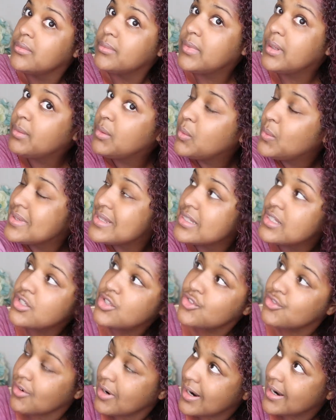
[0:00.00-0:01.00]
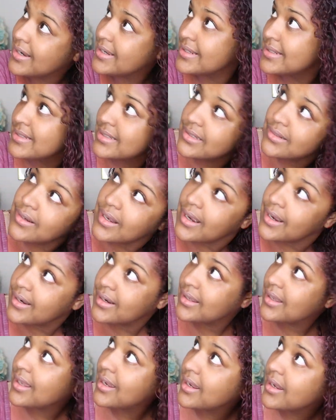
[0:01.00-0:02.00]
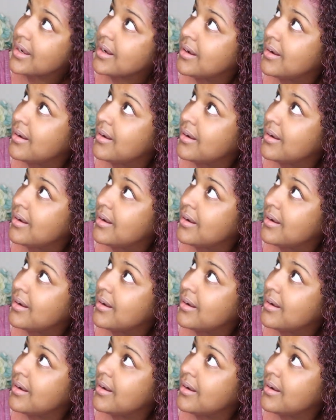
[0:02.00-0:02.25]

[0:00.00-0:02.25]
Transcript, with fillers: Maybe once it dries, kind of like